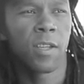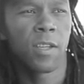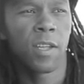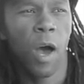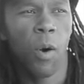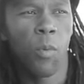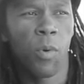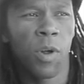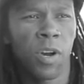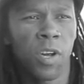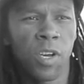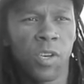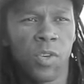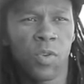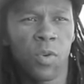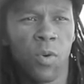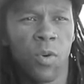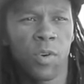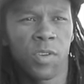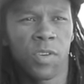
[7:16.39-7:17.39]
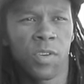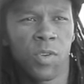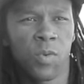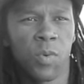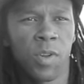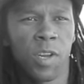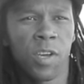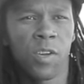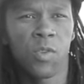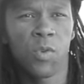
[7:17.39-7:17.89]
our resources,
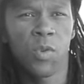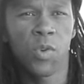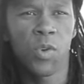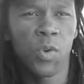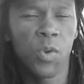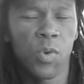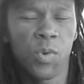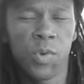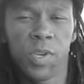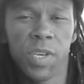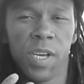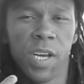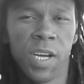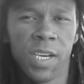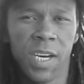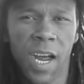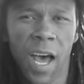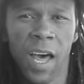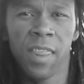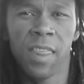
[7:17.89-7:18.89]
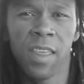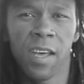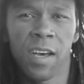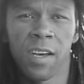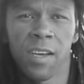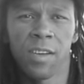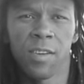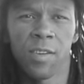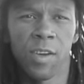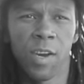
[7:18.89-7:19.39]
we need to use each other,
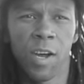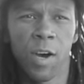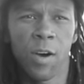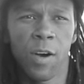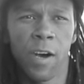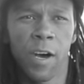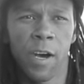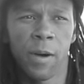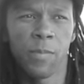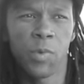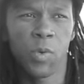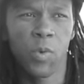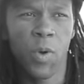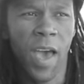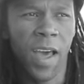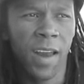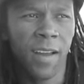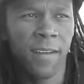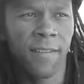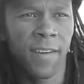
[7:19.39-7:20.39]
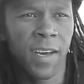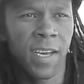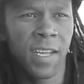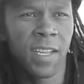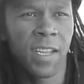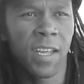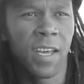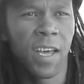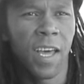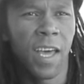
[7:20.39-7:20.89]
you know, to elevate
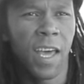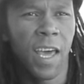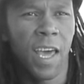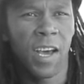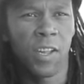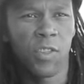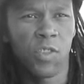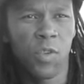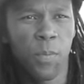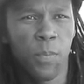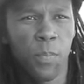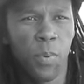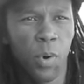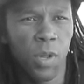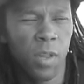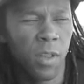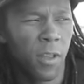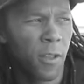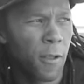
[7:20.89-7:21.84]
and to put